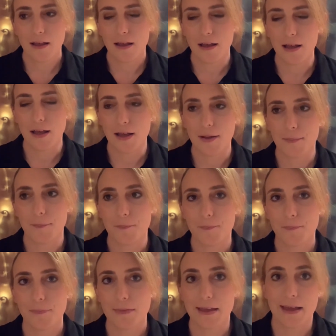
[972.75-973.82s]

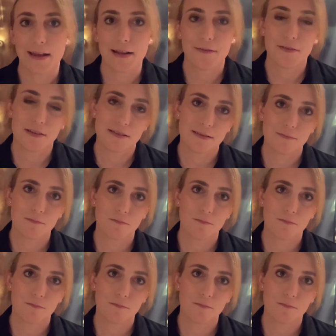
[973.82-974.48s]
and if it's